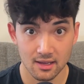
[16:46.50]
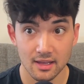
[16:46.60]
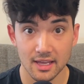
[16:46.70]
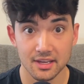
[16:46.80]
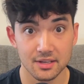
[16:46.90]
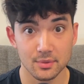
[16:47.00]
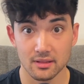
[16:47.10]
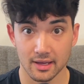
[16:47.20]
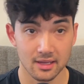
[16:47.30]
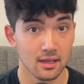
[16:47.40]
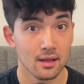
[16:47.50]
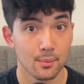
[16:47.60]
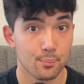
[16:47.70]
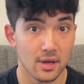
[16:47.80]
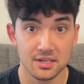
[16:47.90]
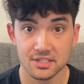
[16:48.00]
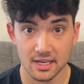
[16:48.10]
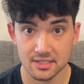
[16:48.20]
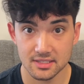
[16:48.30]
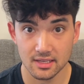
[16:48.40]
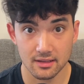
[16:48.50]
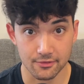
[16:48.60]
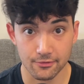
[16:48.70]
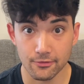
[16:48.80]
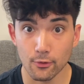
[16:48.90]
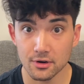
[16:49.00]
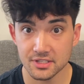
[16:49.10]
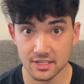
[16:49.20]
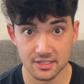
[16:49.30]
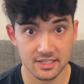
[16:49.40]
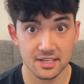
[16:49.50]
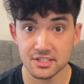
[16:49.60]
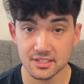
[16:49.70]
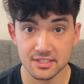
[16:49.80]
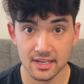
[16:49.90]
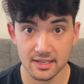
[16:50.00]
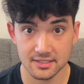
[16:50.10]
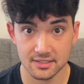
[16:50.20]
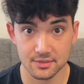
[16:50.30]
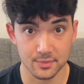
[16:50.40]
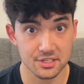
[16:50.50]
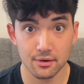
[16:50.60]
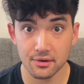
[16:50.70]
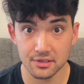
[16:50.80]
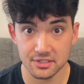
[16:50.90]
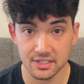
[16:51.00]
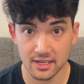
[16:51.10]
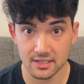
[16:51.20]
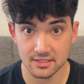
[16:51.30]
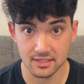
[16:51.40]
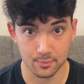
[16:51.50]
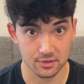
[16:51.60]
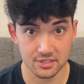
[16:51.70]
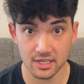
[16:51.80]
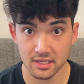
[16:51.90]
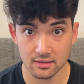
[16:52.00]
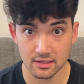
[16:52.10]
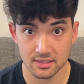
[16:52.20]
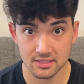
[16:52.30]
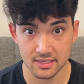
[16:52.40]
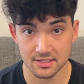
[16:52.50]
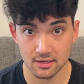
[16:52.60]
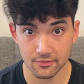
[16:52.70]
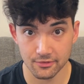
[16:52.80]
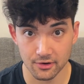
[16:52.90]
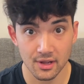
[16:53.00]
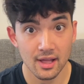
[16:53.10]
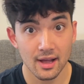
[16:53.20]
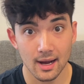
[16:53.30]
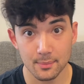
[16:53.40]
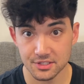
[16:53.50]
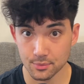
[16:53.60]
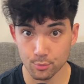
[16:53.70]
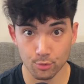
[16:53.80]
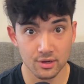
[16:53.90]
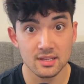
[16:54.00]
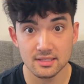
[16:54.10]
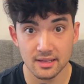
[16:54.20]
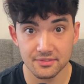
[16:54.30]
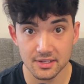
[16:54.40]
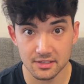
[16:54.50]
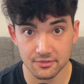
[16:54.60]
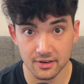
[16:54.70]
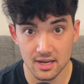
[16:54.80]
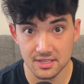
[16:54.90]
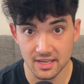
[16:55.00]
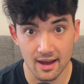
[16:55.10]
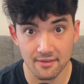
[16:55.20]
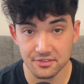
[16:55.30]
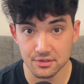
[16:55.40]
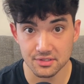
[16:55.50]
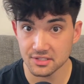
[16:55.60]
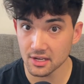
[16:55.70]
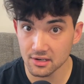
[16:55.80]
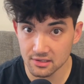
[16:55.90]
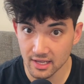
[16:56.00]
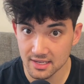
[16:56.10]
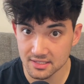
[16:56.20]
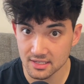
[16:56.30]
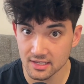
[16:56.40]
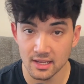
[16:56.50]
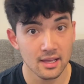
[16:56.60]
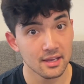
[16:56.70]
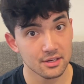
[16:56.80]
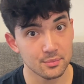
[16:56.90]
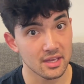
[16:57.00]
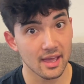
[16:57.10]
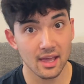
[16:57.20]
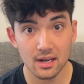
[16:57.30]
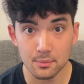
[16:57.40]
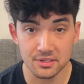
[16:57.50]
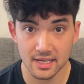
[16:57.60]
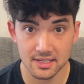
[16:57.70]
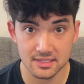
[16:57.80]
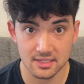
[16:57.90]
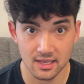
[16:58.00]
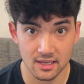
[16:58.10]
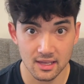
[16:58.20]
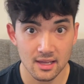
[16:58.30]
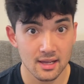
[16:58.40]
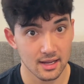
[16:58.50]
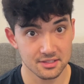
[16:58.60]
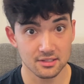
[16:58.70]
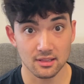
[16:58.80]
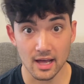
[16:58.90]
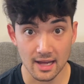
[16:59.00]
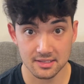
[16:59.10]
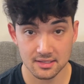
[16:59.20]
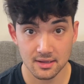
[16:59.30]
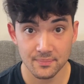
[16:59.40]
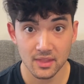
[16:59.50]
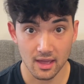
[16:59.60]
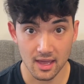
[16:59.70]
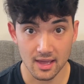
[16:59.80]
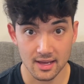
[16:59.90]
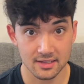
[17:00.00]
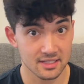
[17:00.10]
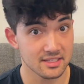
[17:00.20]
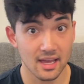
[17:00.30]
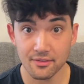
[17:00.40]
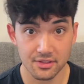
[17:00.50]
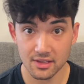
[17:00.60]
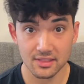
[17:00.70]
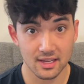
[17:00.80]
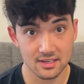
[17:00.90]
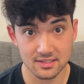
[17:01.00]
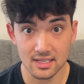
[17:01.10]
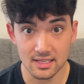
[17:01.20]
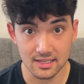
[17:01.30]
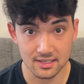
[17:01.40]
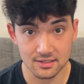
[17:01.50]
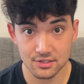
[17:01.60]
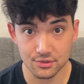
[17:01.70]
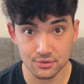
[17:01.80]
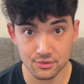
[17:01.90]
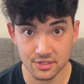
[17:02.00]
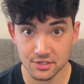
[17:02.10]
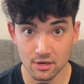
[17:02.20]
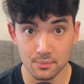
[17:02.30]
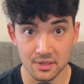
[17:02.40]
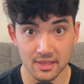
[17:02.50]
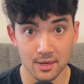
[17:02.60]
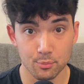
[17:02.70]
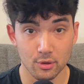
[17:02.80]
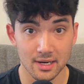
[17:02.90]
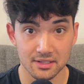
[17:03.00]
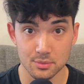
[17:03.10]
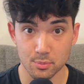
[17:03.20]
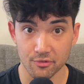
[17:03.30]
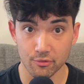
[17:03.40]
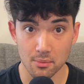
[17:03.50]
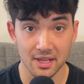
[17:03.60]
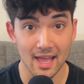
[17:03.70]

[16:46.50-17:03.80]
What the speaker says: It can be like bench testing, like force and tension tests, materials tests, like particulates, testing for how much debris is left on a device after you sterilize it. It could be animal testing. It's a lot. And it's everything that is needed to determine that a product is performing